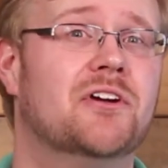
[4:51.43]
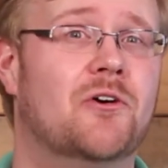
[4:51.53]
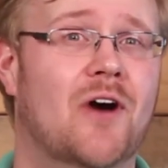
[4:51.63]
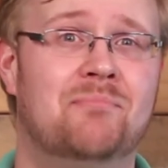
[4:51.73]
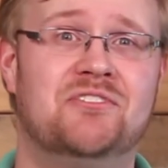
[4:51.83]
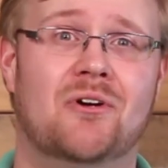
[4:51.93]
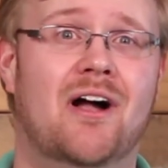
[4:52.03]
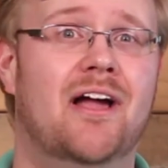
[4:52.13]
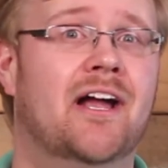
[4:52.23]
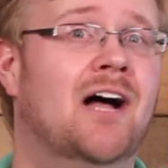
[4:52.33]
crops
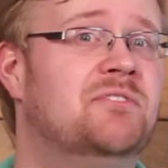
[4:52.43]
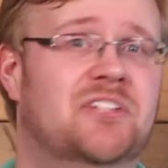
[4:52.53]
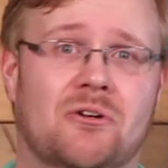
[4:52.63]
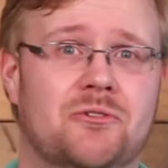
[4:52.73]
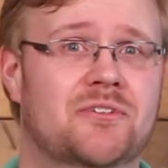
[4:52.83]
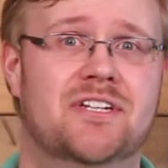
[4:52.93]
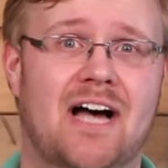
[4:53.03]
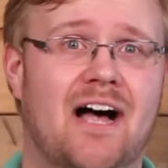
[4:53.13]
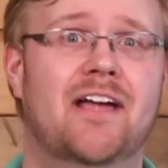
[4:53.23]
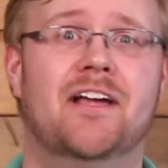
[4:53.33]
drying up, children
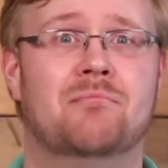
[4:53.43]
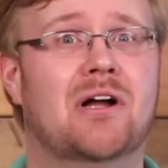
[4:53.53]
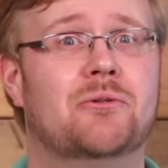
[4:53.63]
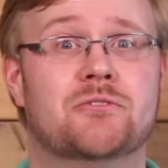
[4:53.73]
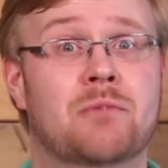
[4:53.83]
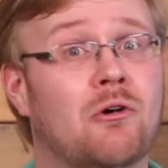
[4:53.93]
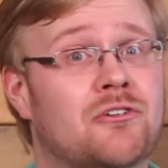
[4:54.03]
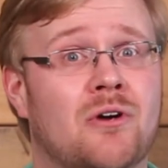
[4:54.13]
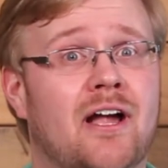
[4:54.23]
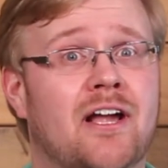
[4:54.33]
dying, a mother's milk
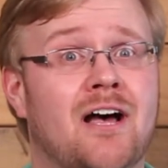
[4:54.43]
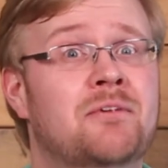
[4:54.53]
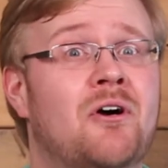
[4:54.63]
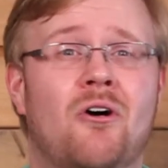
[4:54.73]
drying up,